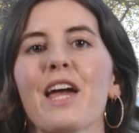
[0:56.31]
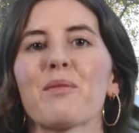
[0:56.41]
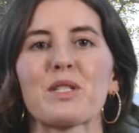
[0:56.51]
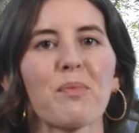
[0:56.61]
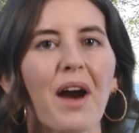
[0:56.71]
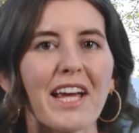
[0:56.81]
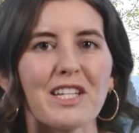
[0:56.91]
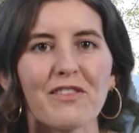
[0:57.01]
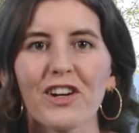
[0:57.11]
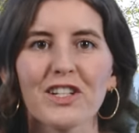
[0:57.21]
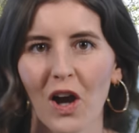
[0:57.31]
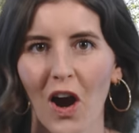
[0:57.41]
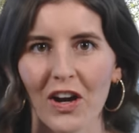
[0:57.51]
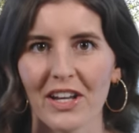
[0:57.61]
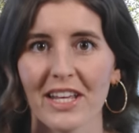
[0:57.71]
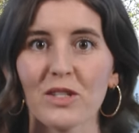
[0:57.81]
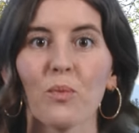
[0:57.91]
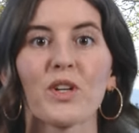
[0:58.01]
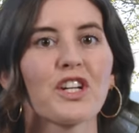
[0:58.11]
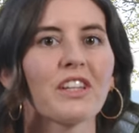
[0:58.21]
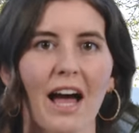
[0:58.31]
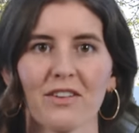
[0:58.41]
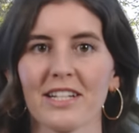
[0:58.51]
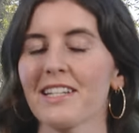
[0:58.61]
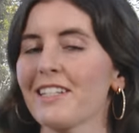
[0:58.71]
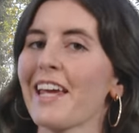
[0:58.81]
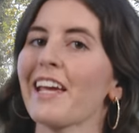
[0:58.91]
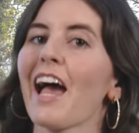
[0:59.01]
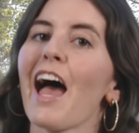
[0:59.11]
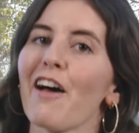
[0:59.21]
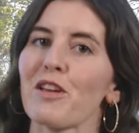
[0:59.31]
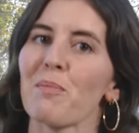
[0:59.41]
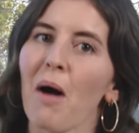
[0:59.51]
It was prized for its hardness, which allowed it to take a heavy